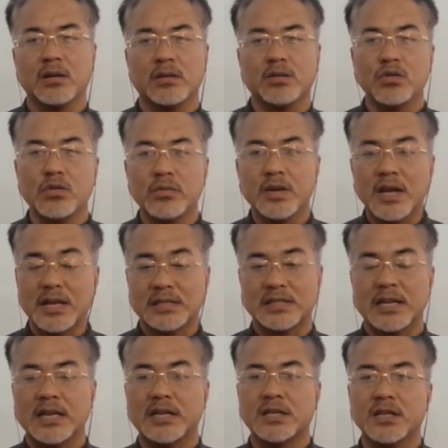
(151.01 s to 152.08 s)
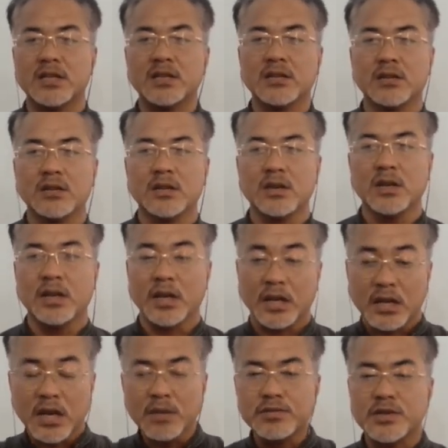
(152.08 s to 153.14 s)
whom he has selected, he
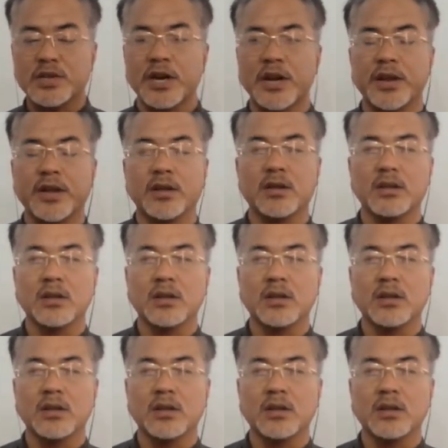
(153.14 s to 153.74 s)
gives training,